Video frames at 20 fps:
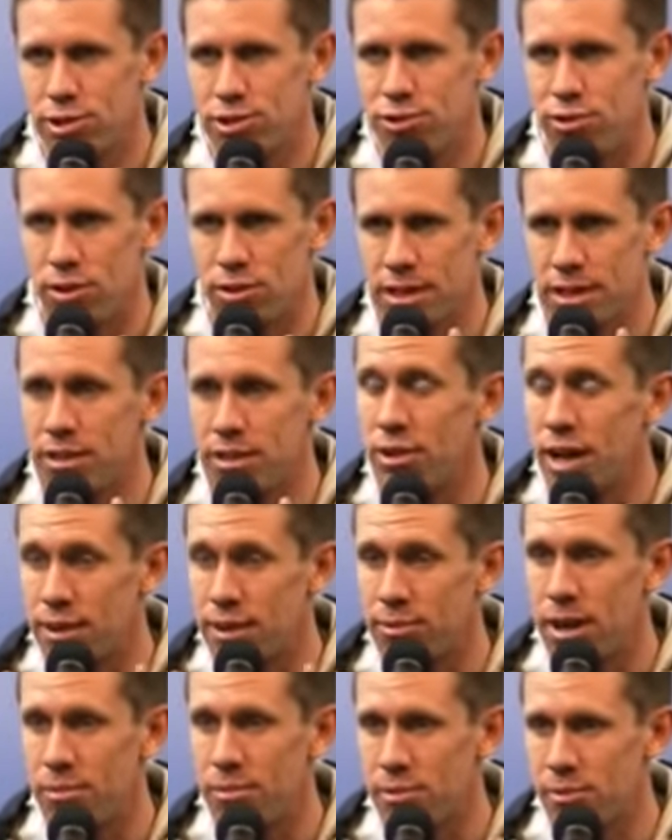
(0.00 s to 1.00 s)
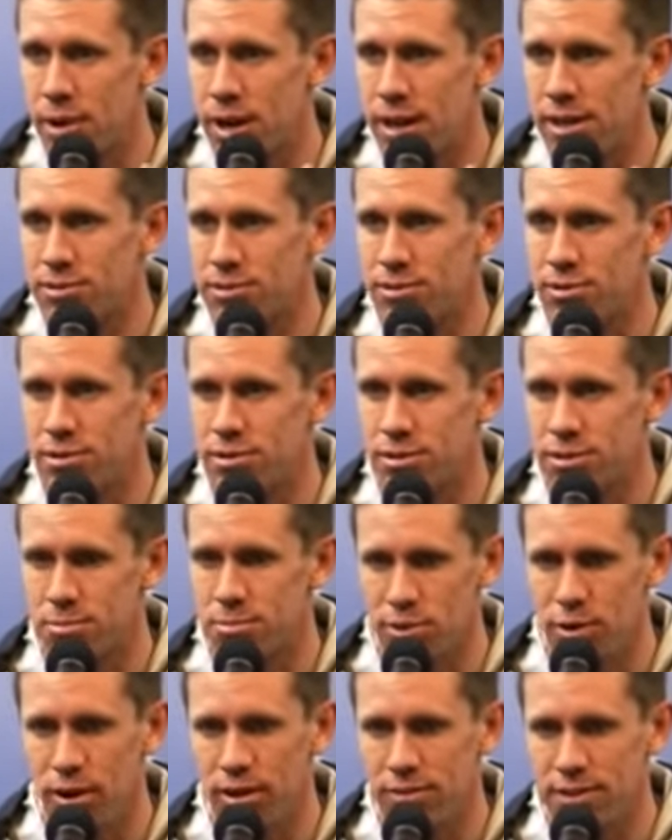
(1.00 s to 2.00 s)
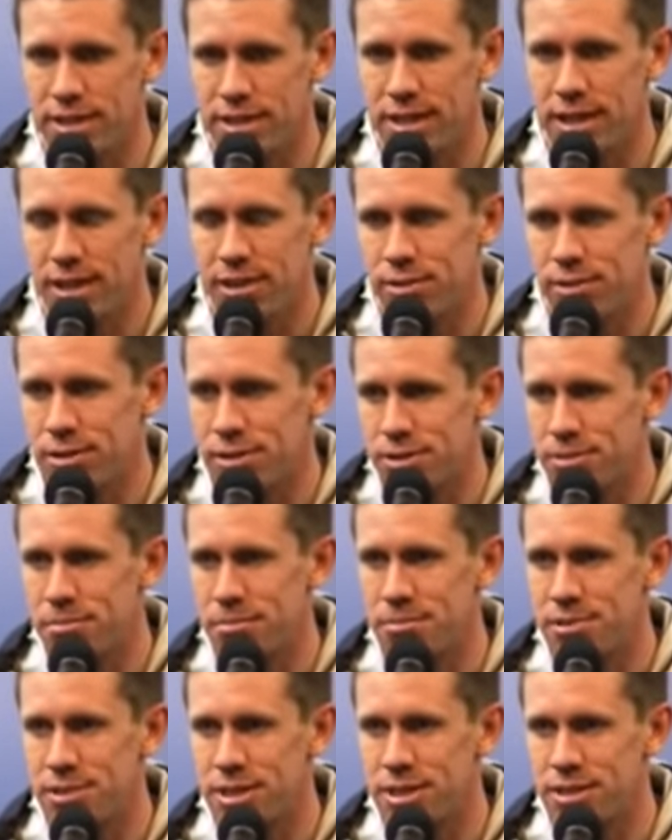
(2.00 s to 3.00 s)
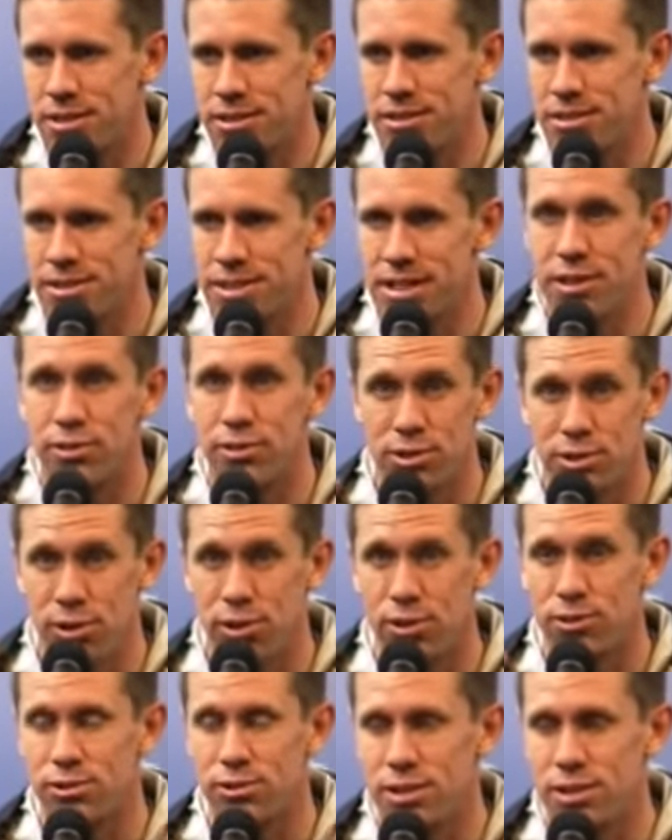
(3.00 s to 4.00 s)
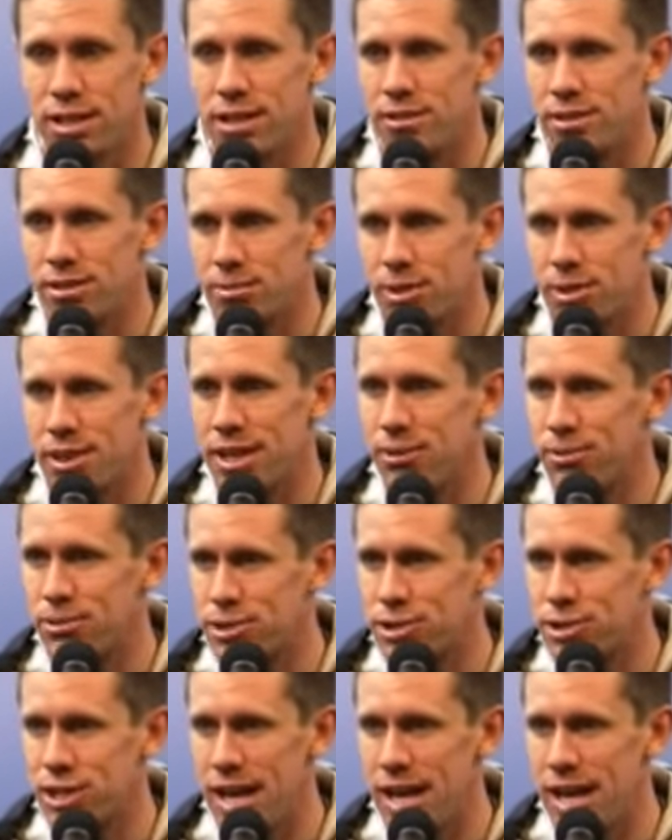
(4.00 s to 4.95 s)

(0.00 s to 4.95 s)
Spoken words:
strong leader like Robbie Reiser to put all of it together and to see the results that we think we should